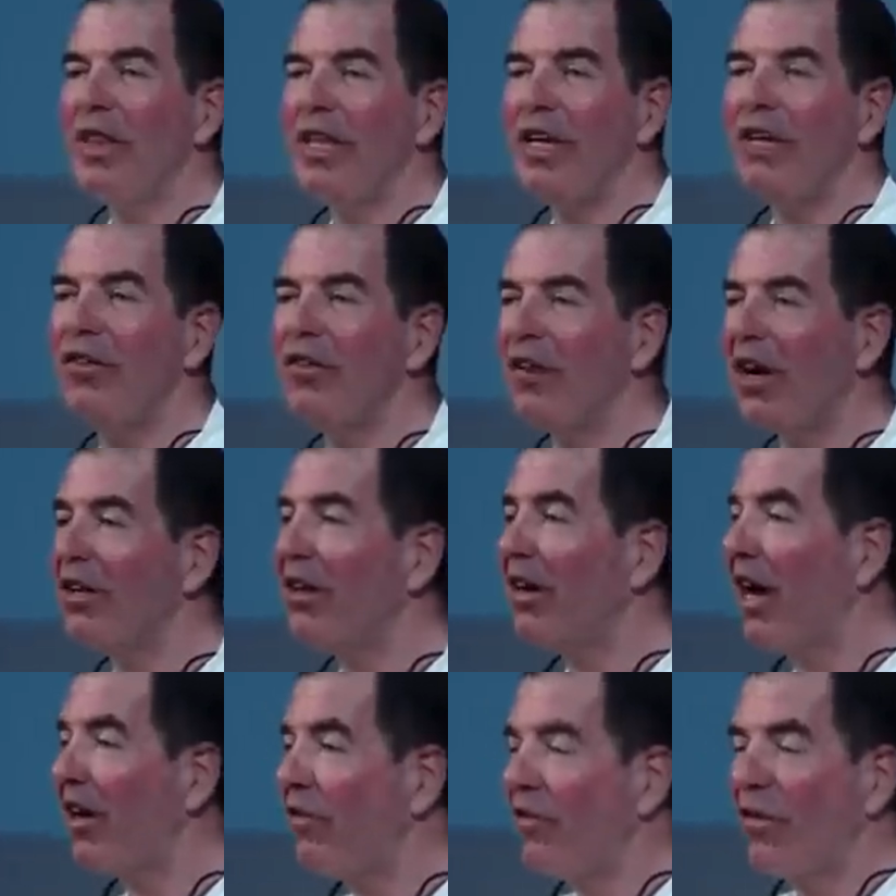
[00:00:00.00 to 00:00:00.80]
with each
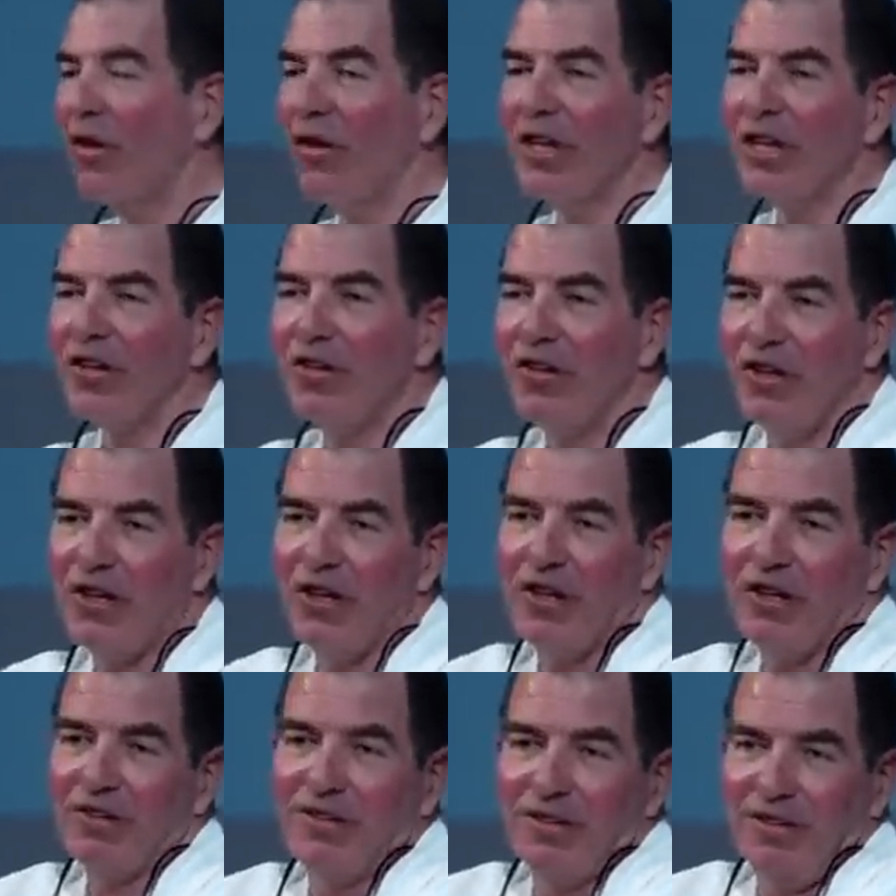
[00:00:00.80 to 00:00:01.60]
other. I sold it to
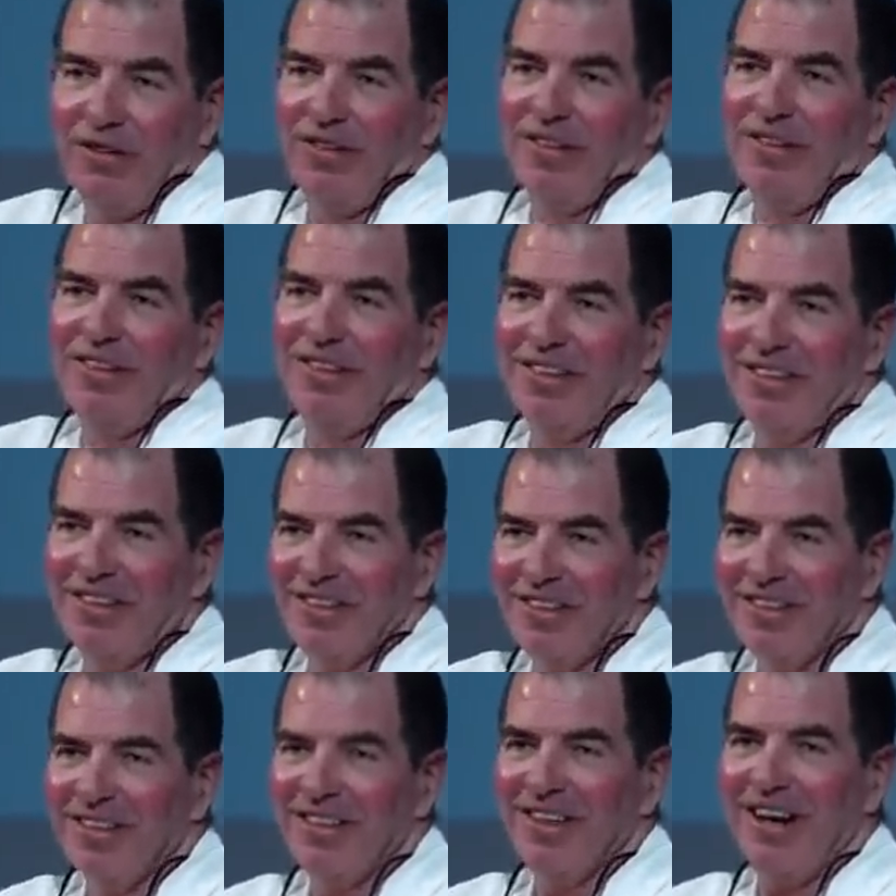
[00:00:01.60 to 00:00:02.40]
you.
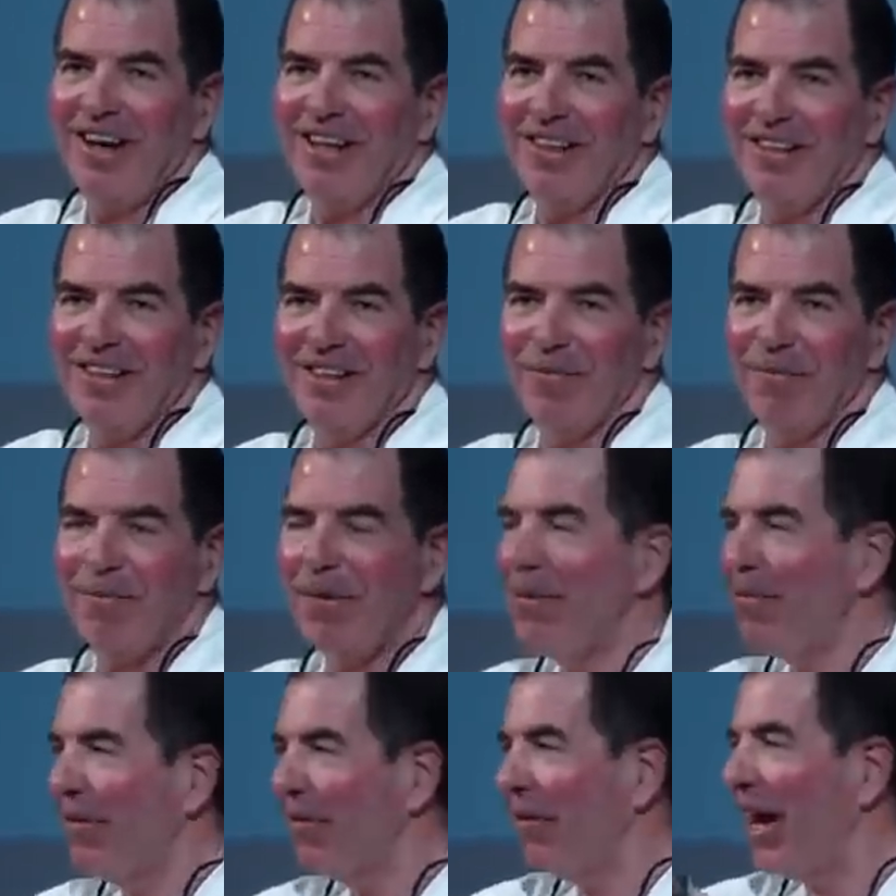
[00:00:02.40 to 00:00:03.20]
Right?
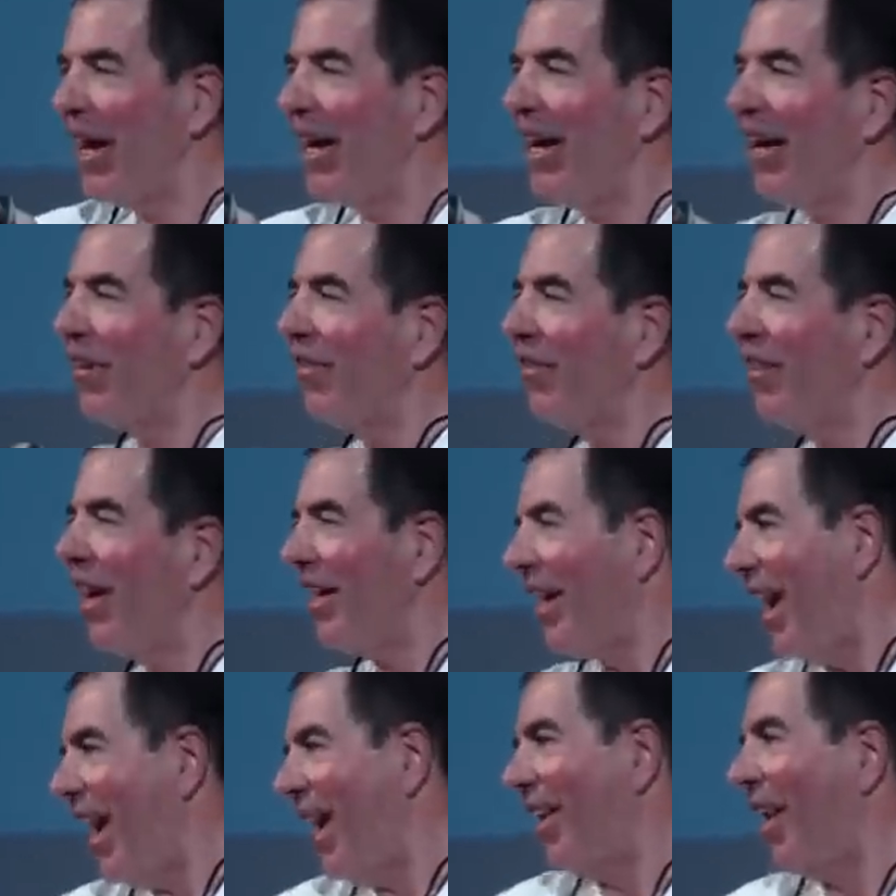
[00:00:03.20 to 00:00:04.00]
People right here
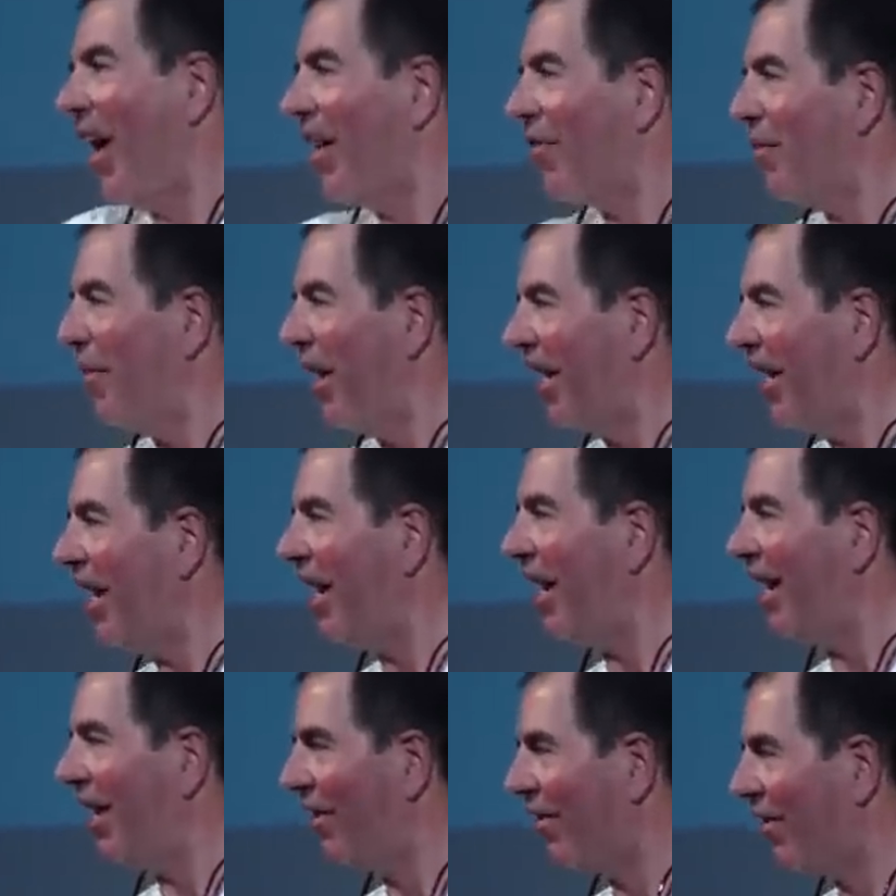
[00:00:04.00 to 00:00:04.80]
said, yeah, lost my
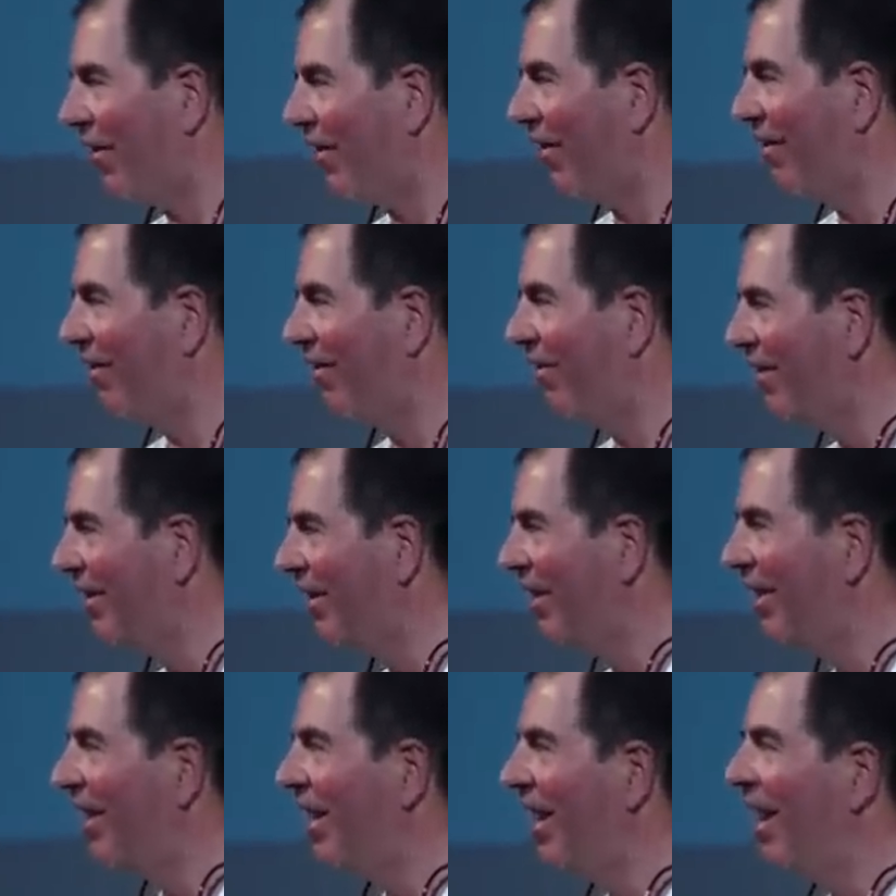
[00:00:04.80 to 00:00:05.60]
keys.
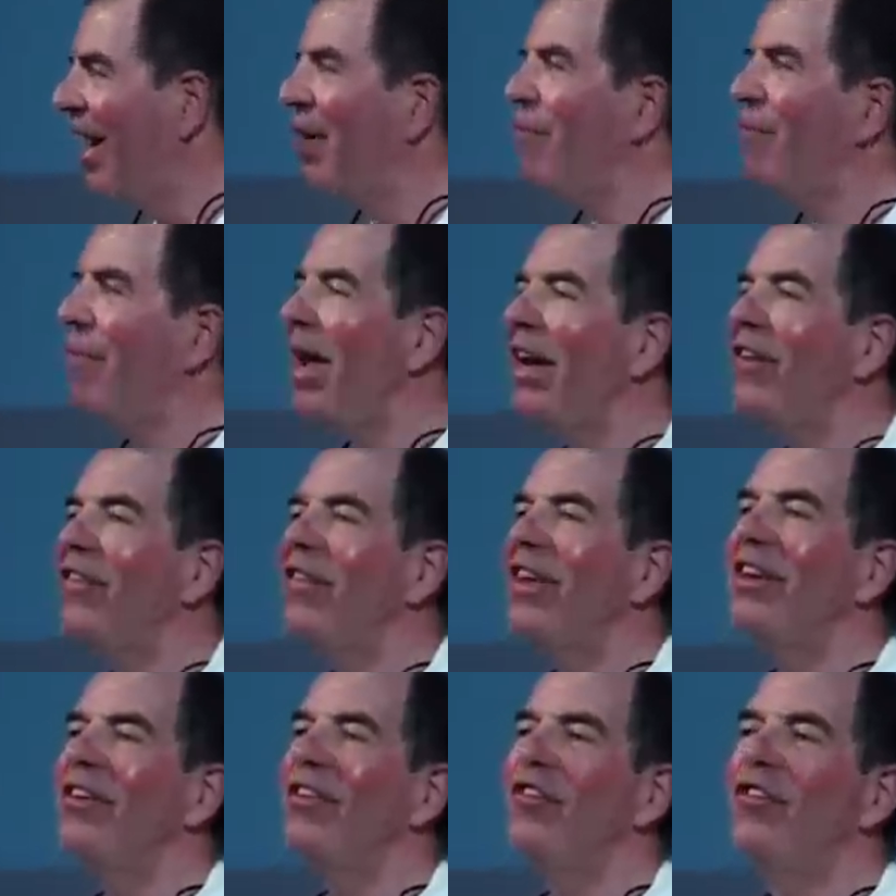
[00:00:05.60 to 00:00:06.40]
It
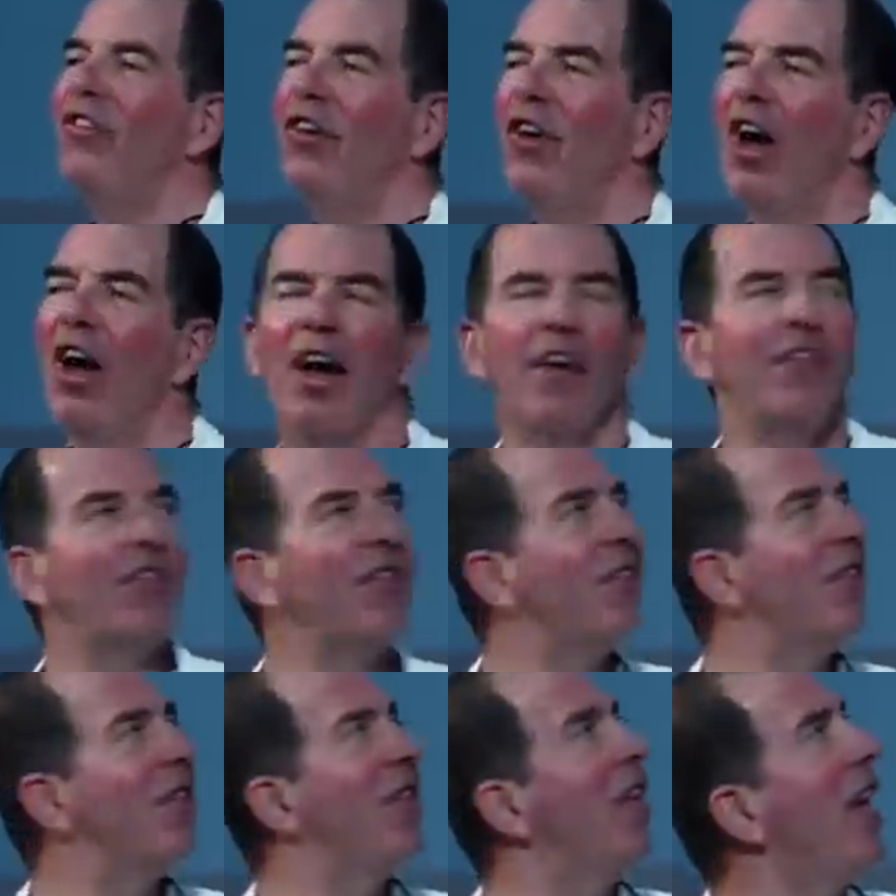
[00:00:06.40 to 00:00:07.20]
makes it
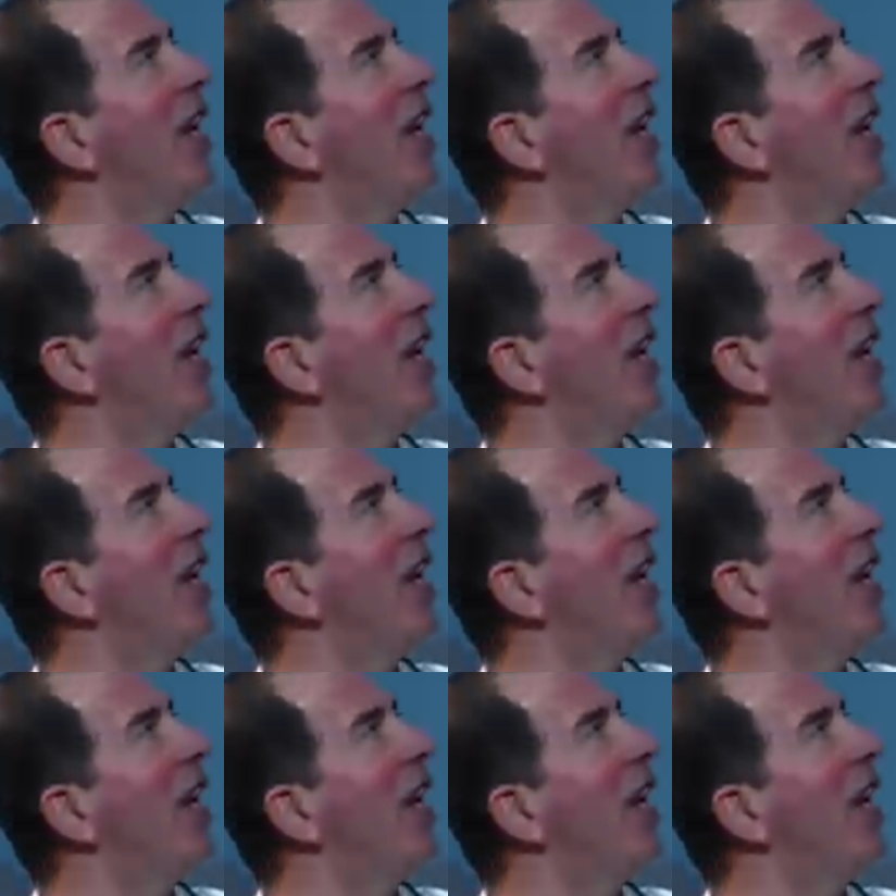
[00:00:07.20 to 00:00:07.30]
just,